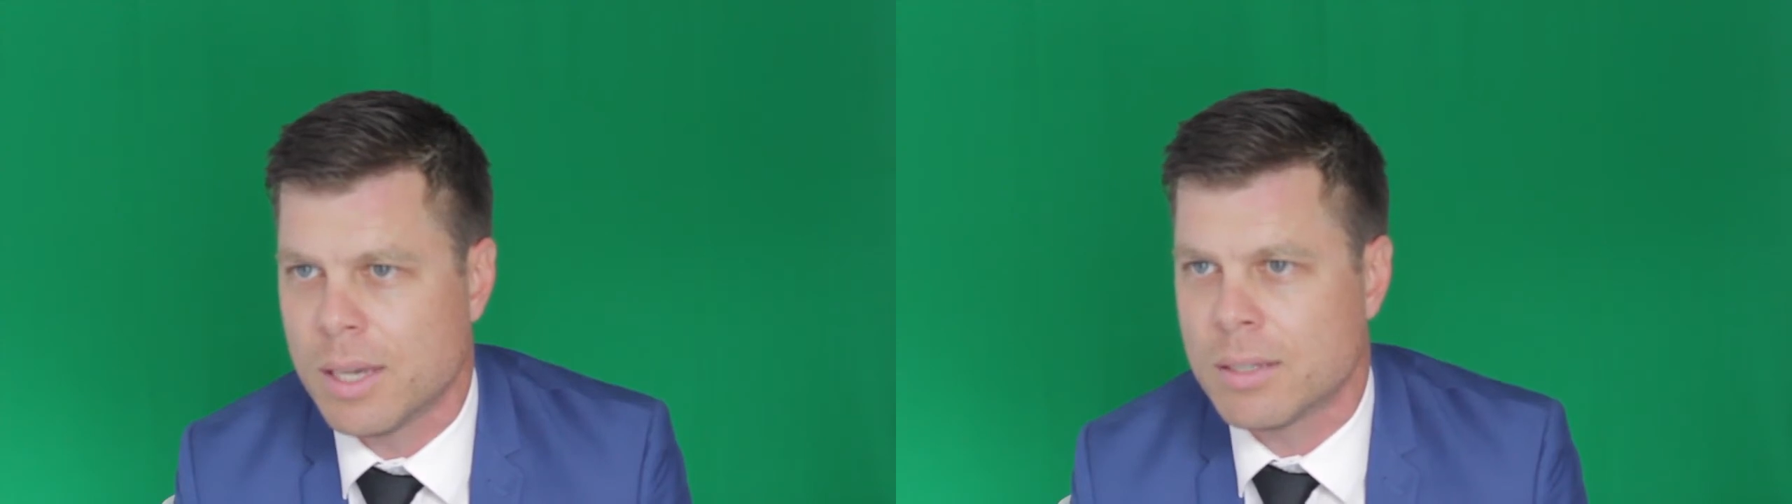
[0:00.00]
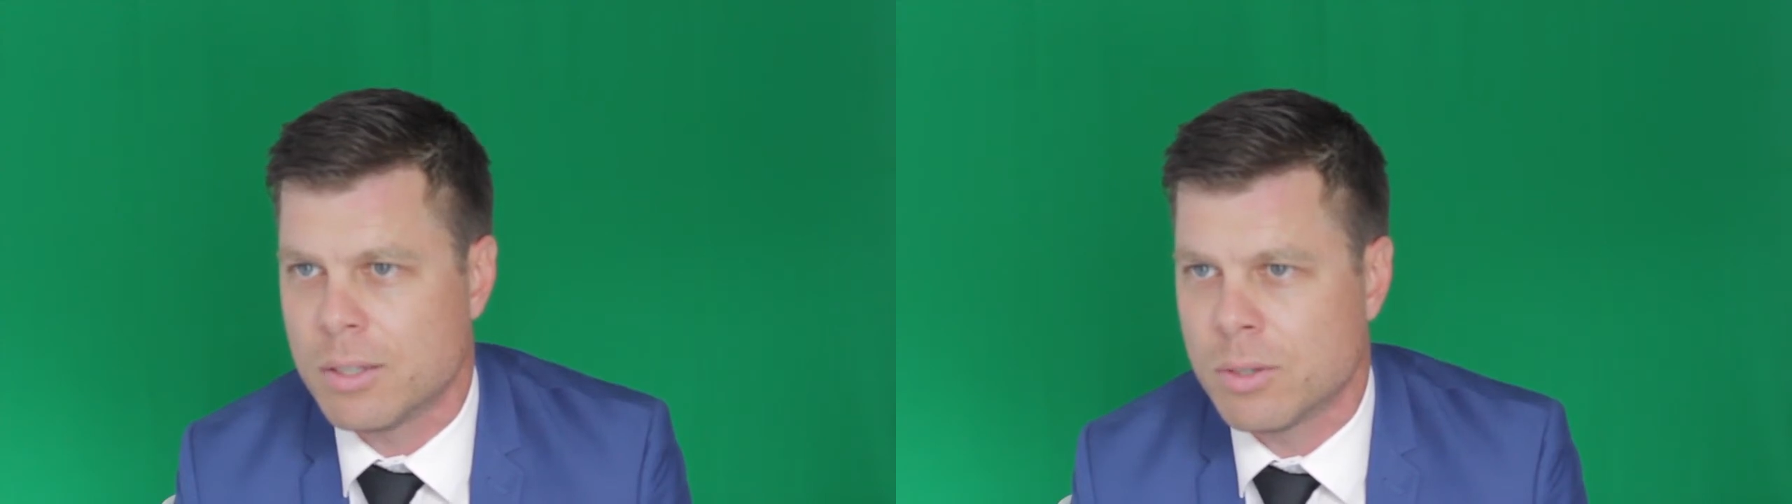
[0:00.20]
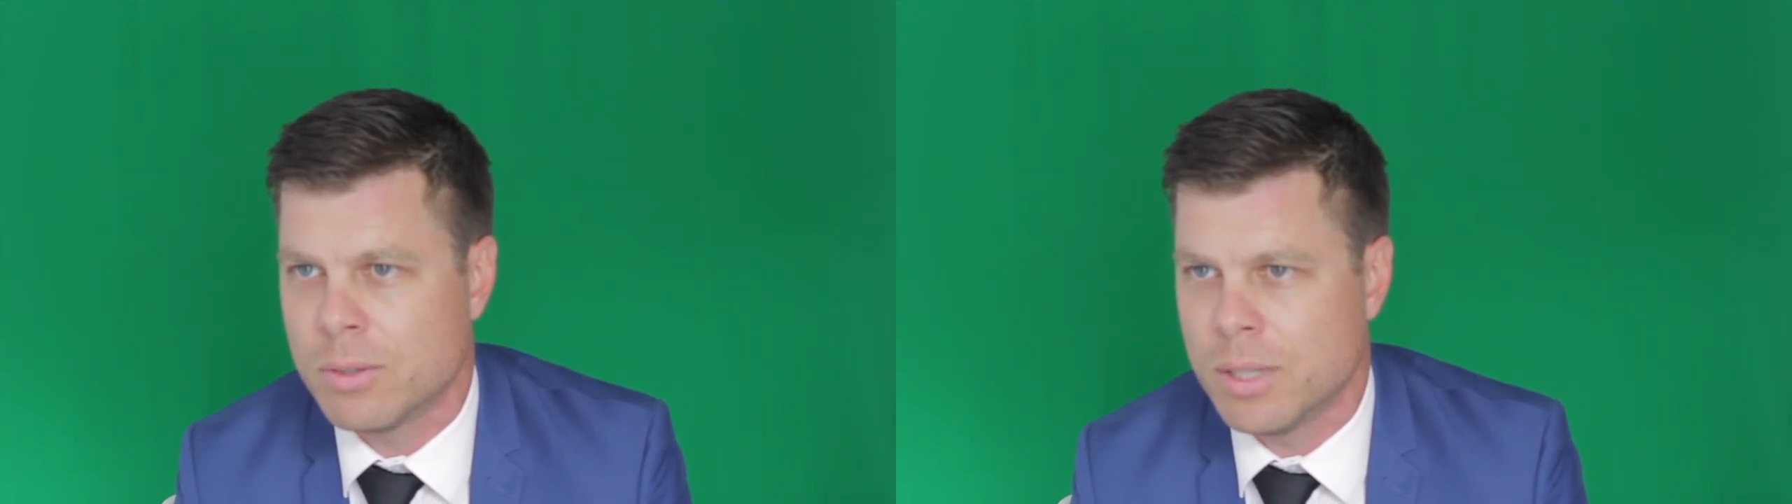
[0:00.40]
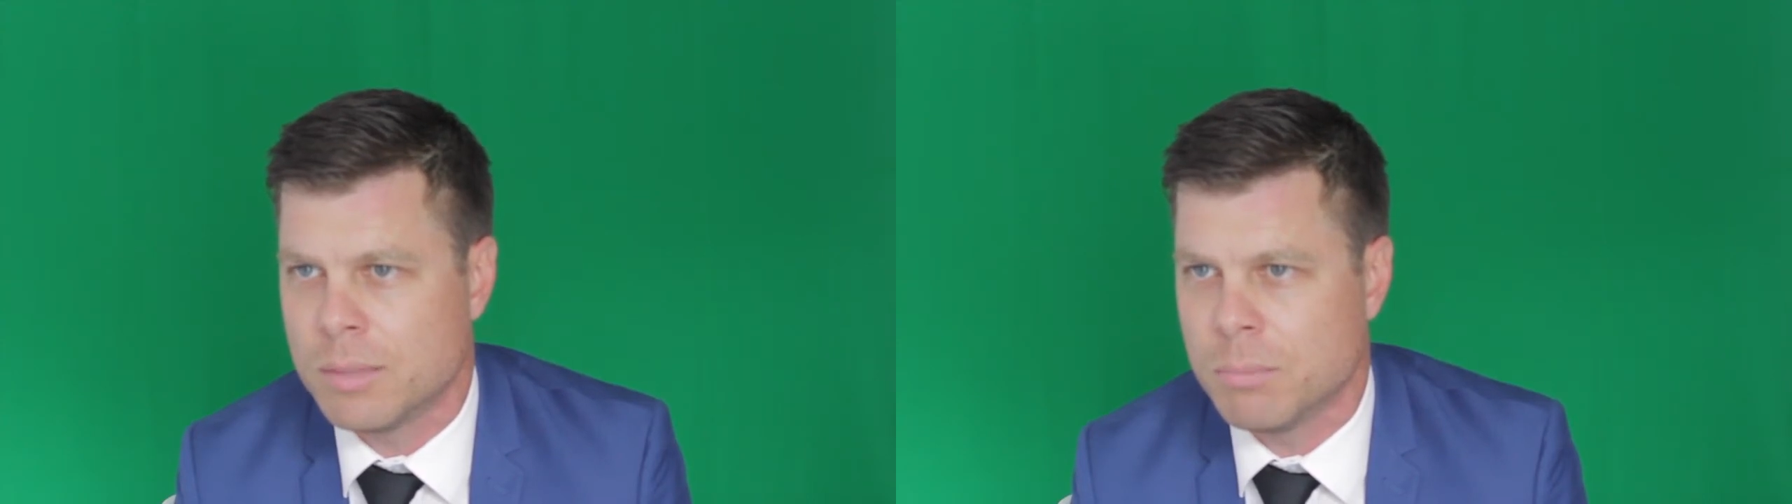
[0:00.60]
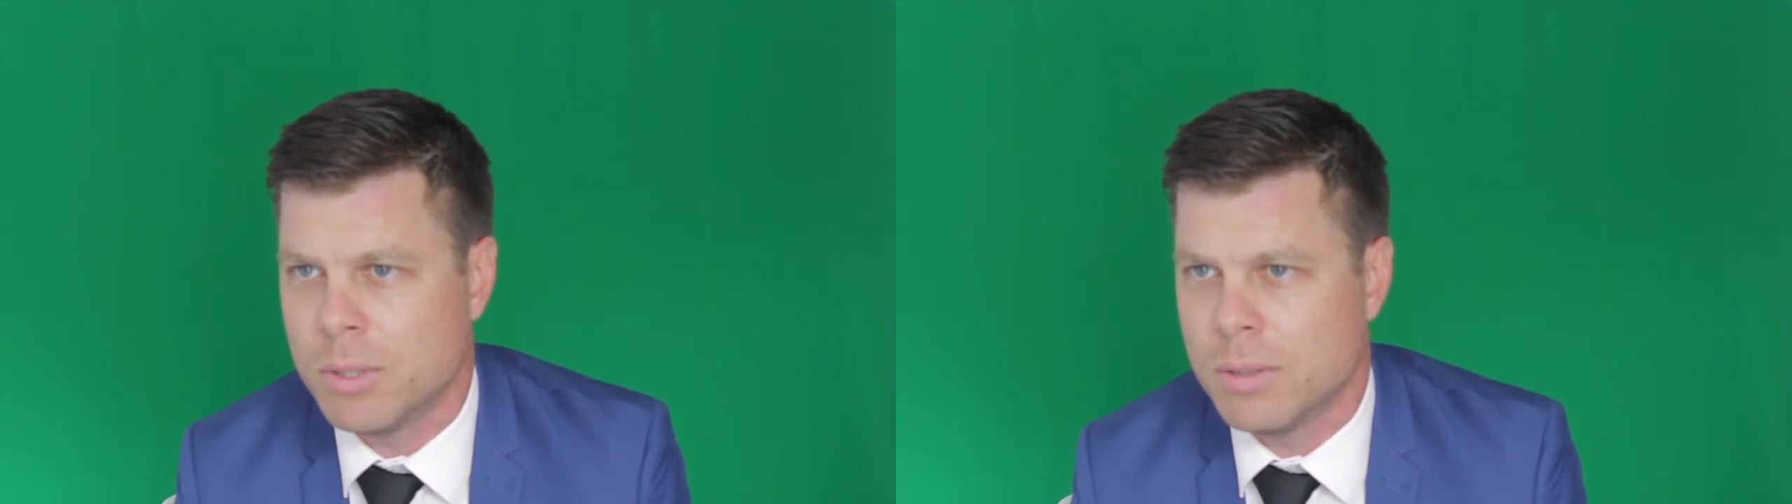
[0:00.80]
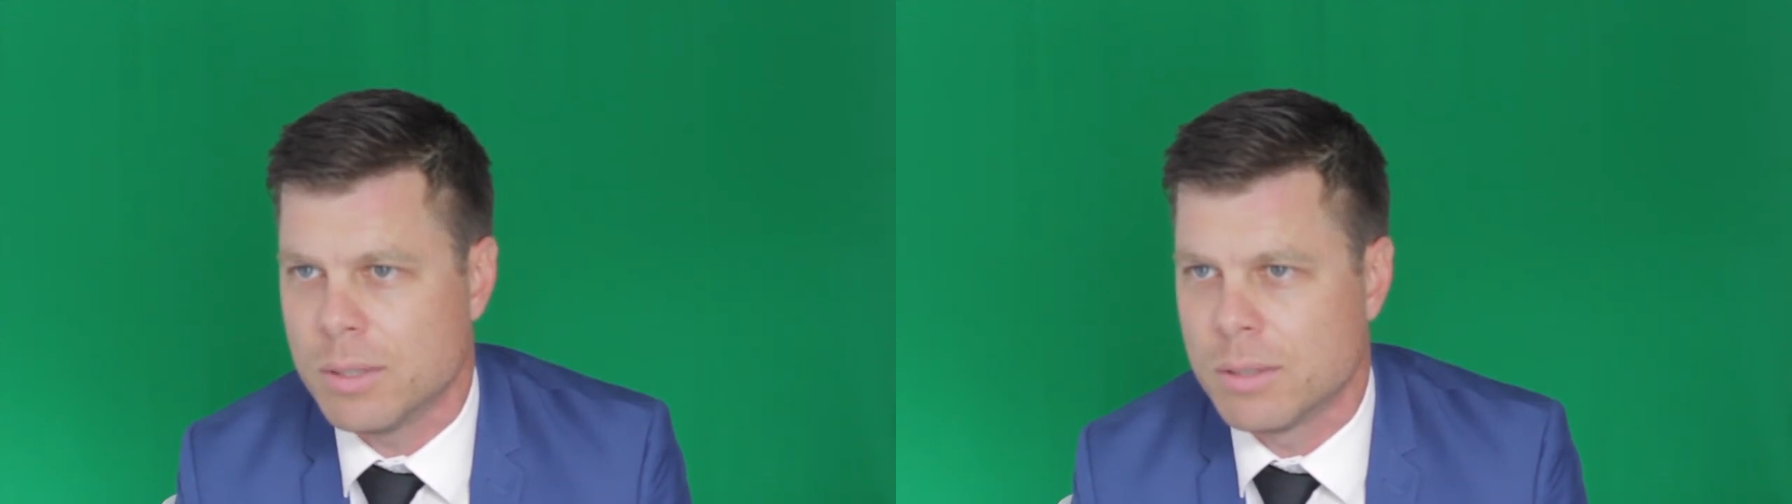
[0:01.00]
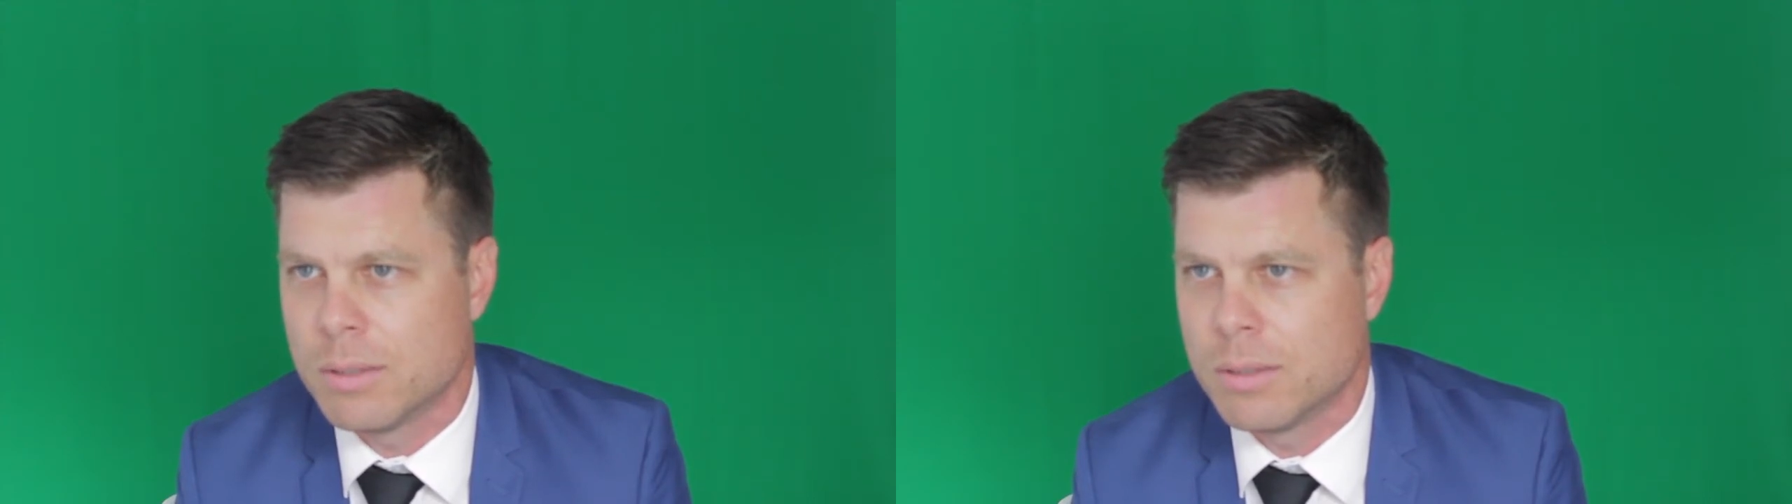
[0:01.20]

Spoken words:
How can you call that murder?